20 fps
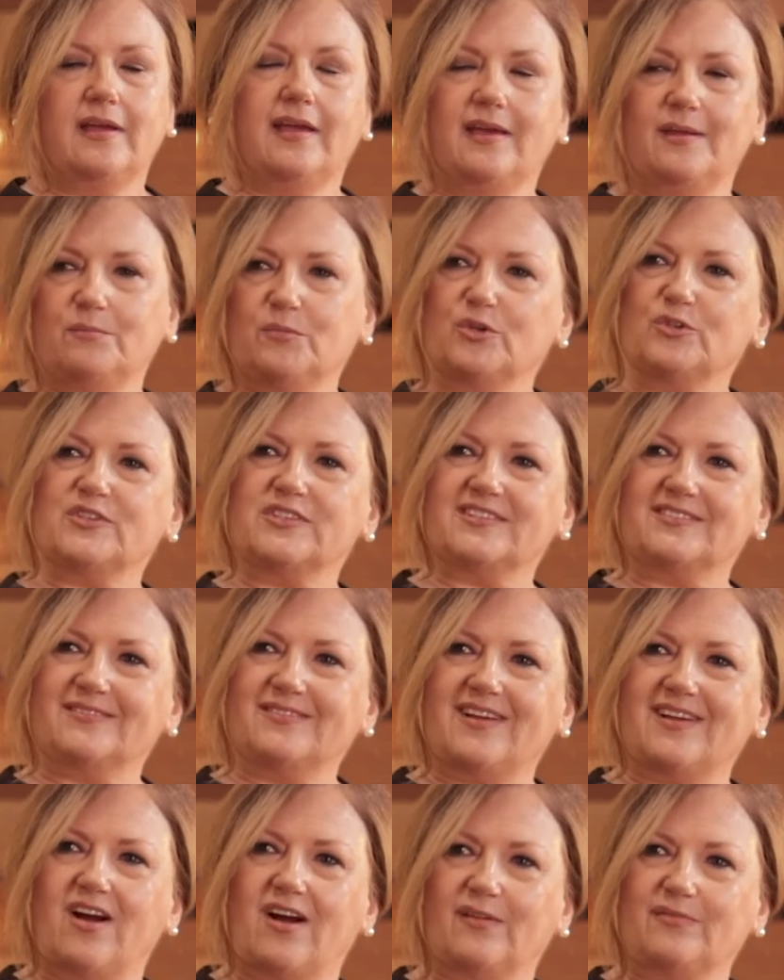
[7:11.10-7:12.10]
And most
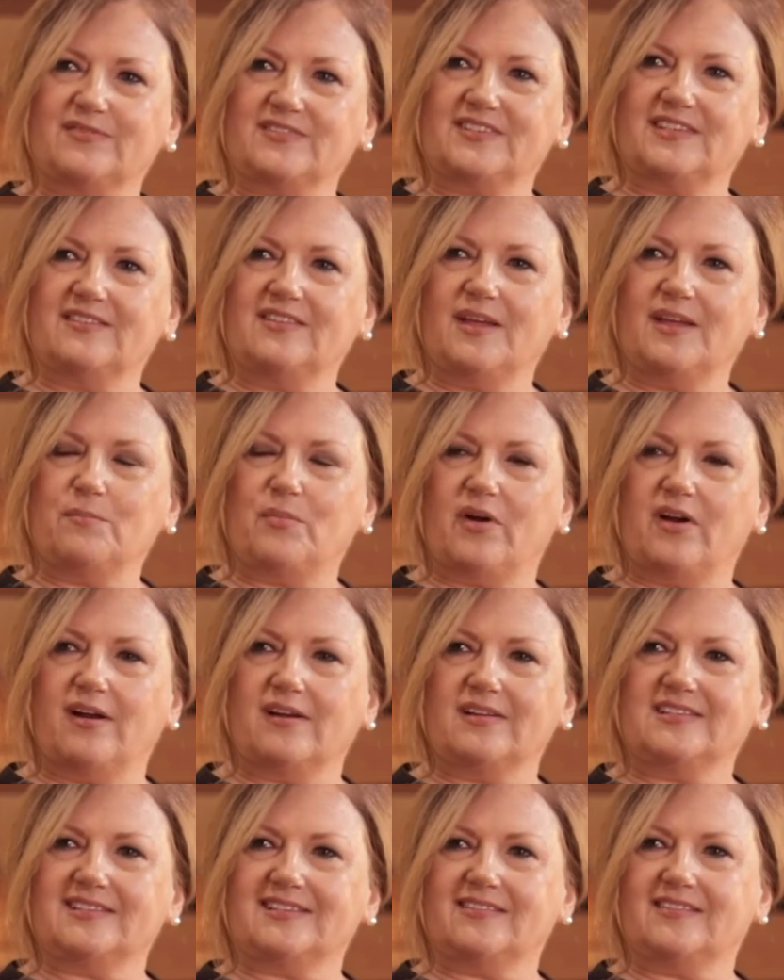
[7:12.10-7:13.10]
often they
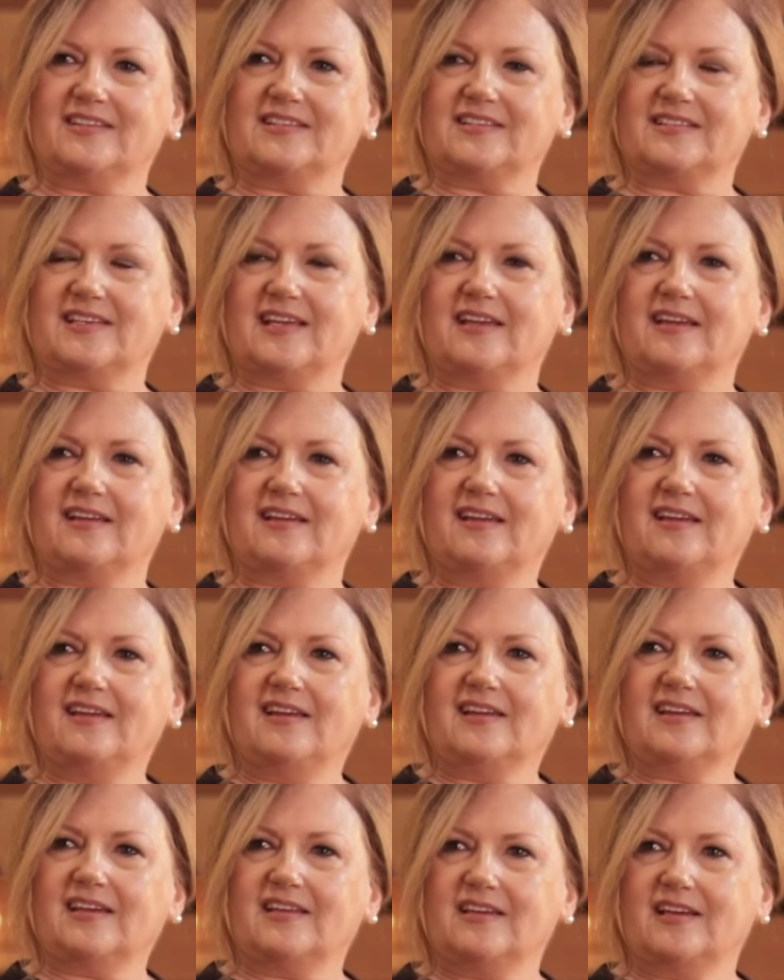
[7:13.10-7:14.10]
bond and they stay
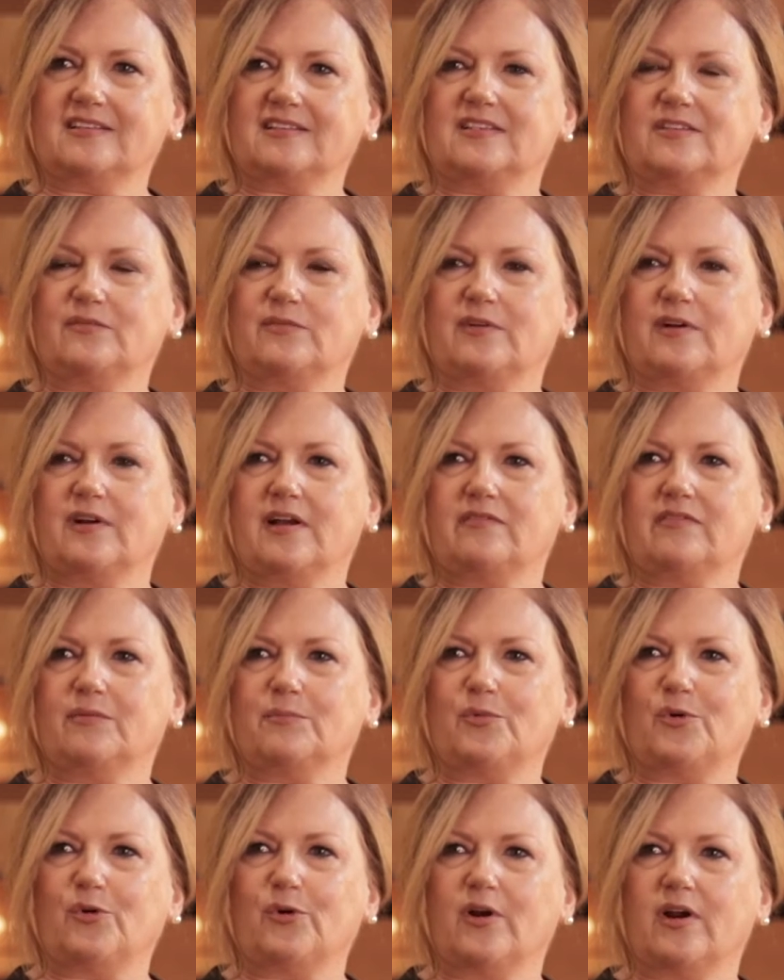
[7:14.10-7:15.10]
connected
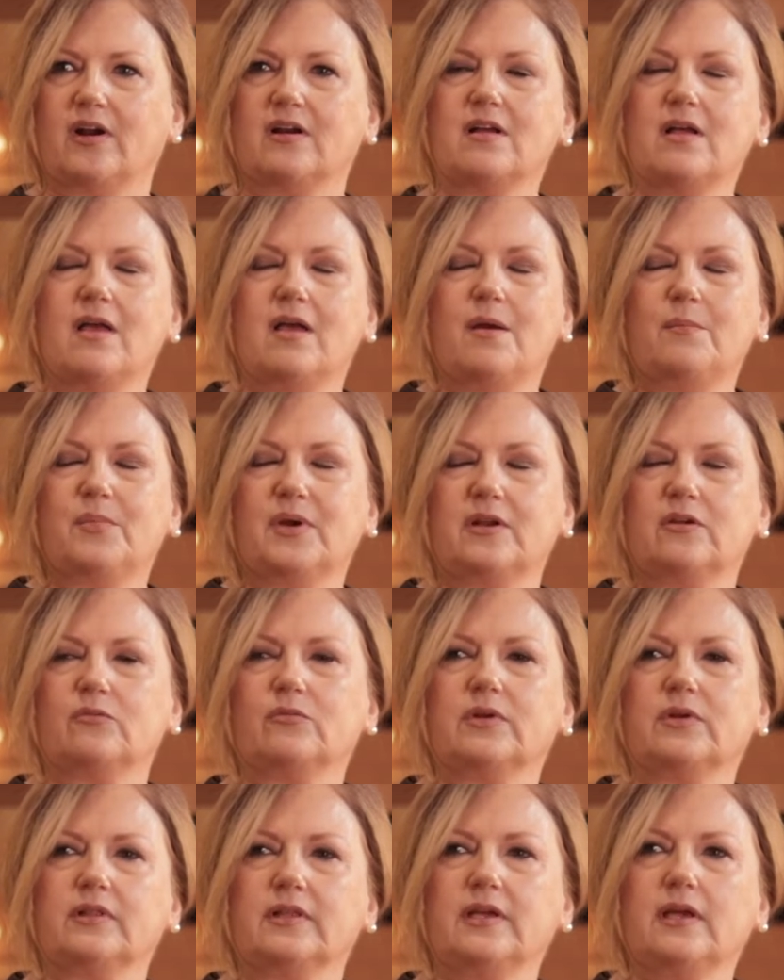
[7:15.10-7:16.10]
forevermore. But it
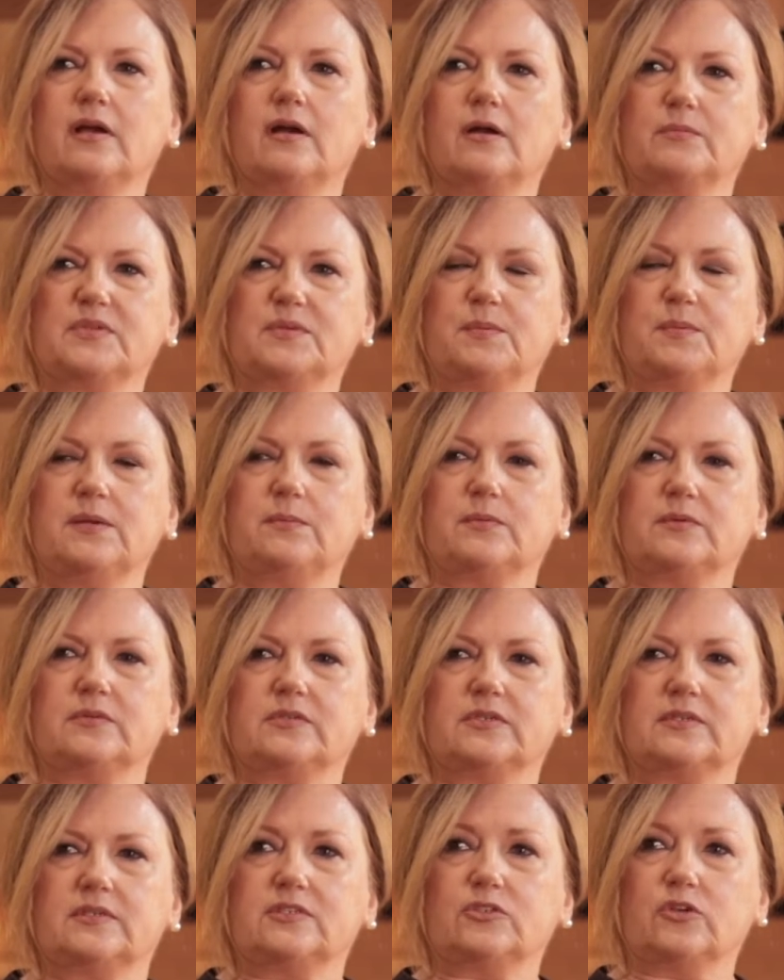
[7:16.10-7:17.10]
really helps people
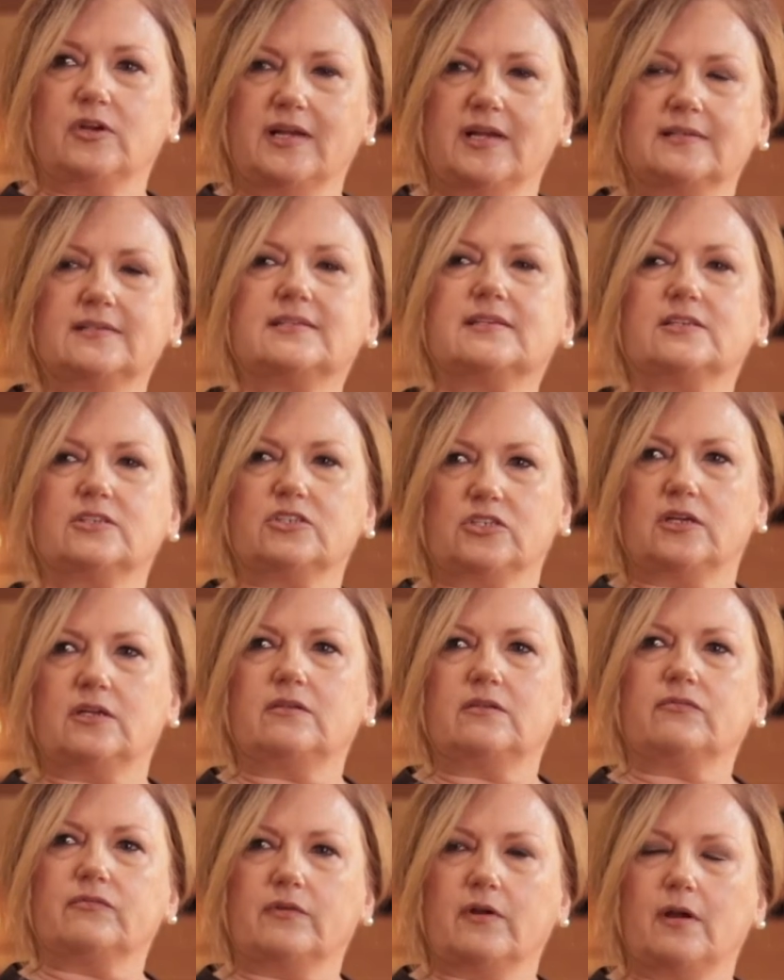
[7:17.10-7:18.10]
to
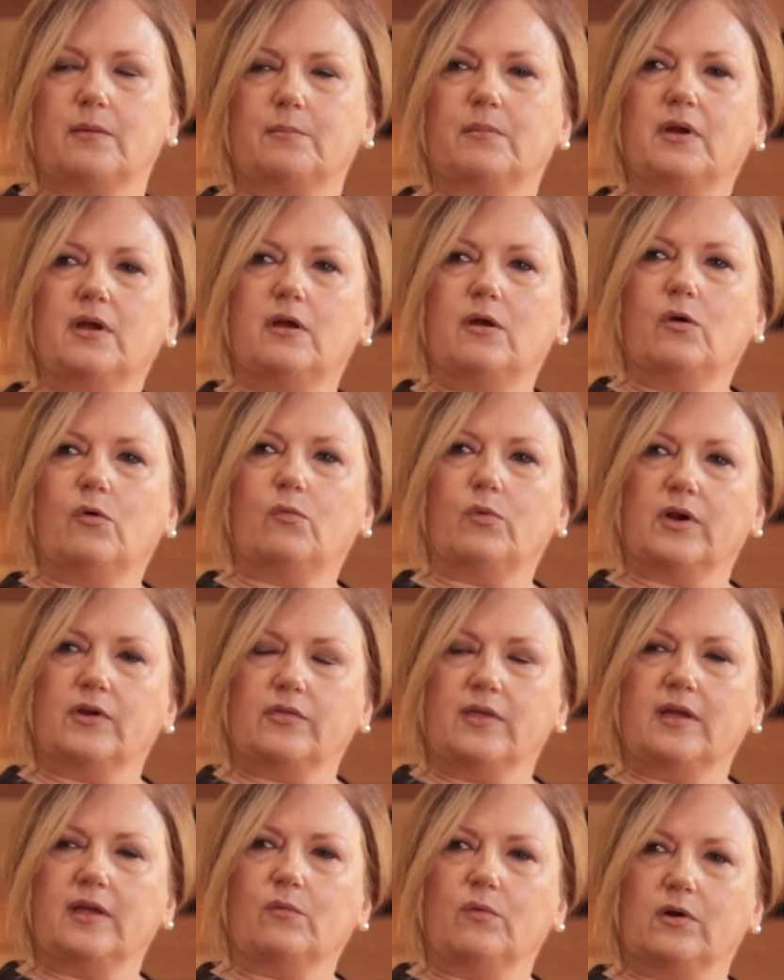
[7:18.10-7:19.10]
transition from where
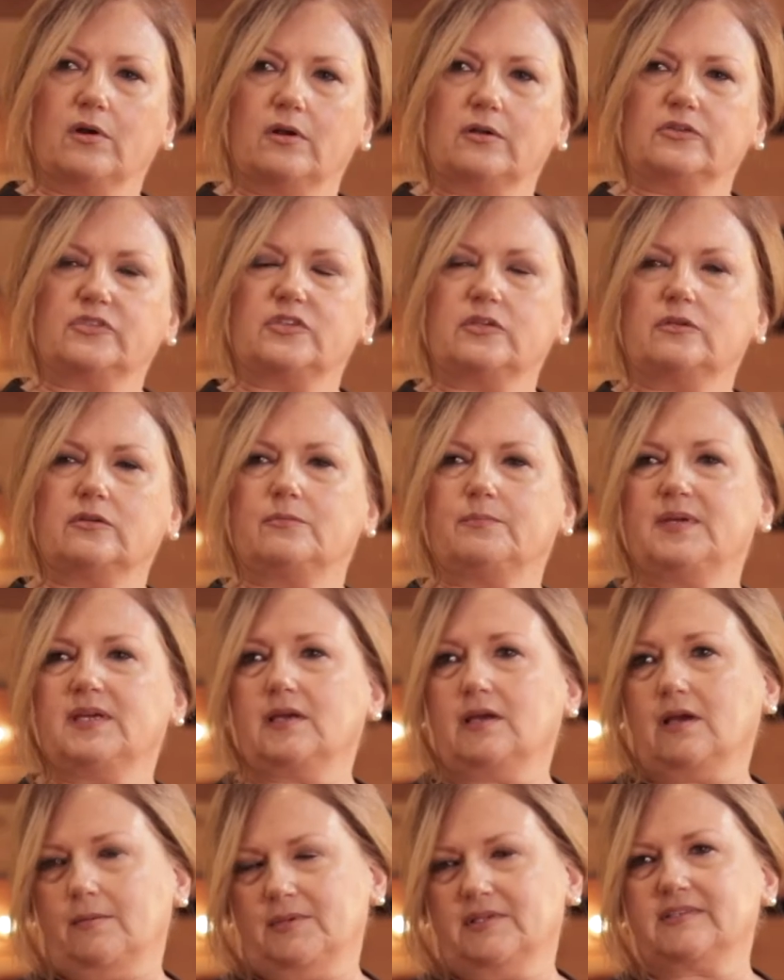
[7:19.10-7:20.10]
they were to
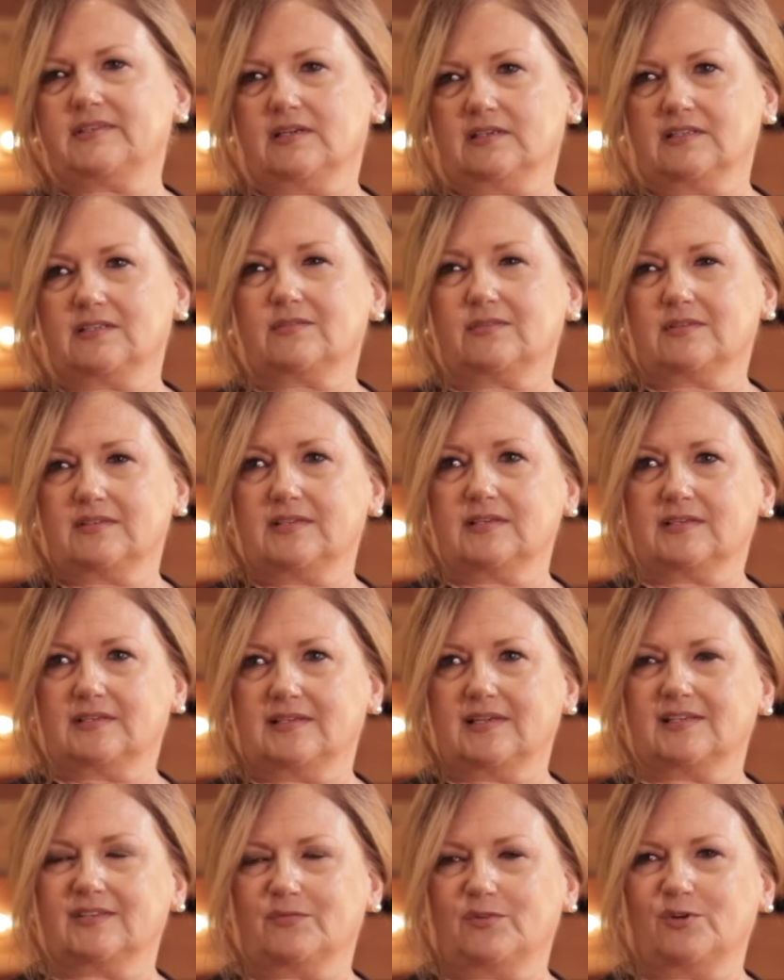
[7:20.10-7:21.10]
become a
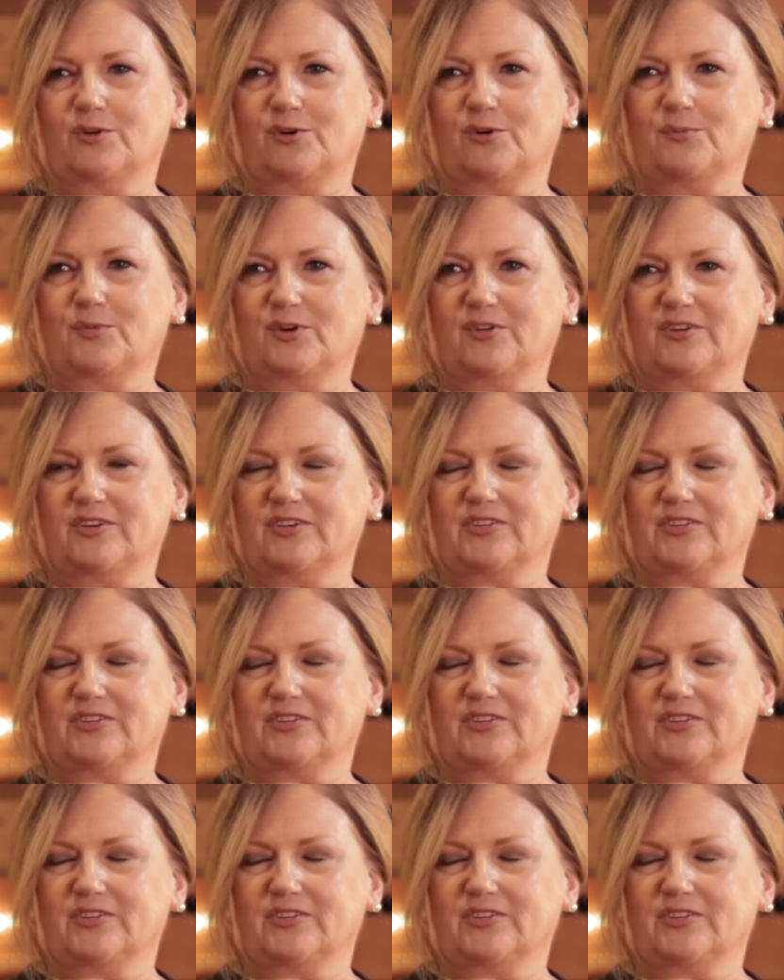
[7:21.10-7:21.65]
successful homeowner.